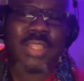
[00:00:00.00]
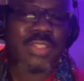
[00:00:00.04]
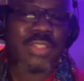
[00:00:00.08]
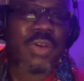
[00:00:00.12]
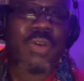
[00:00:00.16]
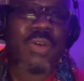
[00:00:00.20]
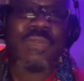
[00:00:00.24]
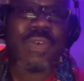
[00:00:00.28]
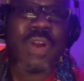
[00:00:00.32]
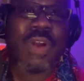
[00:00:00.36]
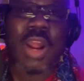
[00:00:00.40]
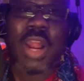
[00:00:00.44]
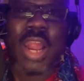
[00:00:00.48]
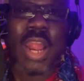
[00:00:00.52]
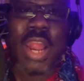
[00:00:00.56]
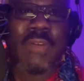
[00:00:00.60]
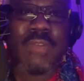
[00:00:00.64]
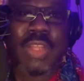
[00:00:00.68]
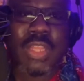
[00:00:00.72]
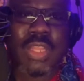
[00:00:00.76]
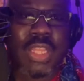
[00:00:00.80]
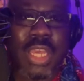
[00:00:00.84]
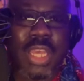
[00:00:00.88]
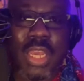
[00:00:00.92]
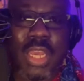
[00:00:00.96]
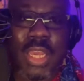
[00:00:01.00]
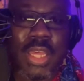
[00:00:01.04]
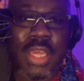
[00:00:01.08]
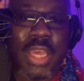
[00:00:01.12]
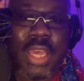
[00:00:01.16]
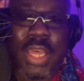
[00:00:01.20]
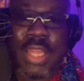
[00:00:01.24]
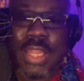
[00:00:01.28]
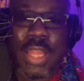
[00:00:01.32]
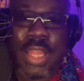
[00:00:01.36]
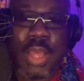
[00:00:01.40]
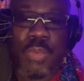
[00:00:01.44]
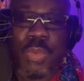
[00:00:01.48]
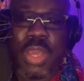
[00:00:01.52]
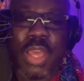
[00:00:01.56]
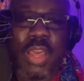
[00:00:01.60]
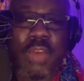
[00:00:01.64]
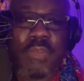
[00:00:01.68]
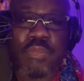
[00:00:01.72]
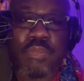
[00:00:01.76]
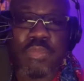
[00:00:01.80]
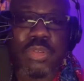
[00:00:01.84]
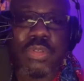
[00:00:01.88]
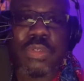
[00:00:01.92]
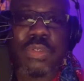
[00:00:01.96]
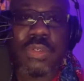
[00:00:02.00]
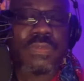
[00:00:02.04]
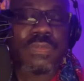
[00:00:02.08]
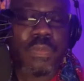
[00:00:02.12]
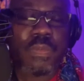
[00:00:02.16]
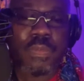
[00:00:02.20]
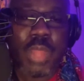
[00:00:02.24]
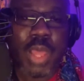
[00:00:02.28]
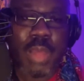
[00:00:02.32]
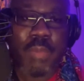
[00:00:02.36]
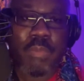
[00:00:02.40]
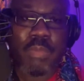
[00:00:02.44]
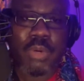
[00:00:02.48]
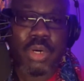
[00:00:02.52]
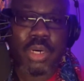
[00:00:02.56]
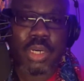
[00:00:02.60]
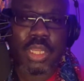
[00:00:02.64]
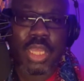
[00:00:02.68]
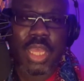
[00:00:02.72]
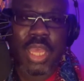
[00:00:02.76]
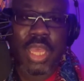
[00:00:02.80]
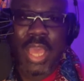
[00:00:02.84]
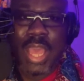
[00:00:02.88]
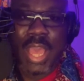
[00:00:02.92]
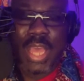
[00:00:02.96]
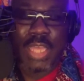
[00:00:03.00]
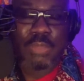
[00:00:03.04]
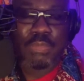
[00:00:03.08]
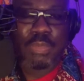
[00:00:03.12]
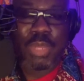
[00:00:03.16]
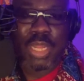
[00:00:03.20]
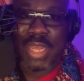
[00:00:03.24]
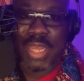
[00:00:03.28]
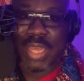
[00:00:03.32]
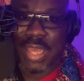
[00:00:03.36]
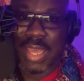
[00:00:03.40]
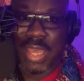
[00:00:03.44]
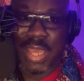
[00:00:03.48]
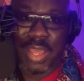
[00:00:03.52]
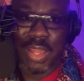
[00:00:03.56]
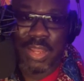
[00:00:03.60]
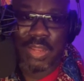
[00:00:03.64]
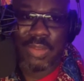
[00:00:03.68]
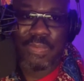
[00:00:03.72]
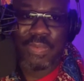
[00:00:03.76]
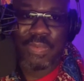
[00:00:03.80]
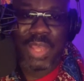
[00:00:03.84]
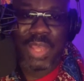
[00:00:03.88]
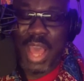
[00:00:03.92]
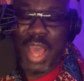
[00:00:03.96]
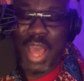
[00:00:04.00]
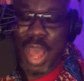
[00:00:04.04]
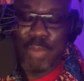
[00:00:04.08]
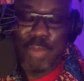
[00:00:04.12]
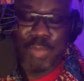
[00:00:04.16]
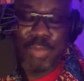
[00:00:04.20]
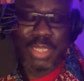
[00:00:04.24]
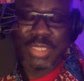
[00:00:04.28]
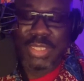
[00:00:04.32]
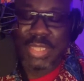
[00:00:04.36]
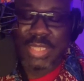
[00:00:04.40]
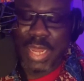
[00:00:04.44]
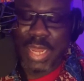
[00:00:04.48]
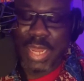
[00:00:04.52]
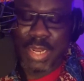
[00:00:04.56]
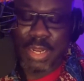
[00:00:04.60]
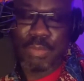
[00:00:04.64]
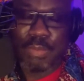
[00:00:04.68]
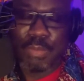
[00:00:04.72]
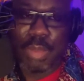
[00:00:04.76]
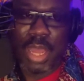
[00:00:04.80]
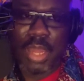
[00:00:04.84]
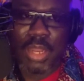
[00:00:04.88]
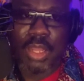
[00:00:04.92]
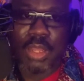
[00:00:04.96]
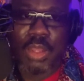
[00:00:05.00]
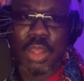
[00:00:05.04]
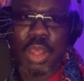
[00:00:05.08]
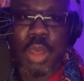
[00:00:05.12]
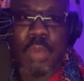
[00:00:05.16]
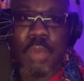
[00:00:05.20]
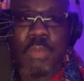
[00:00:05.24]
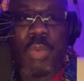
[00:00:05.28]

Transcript: so far everything that we have pulled from that book has been a hit I'm excited about it.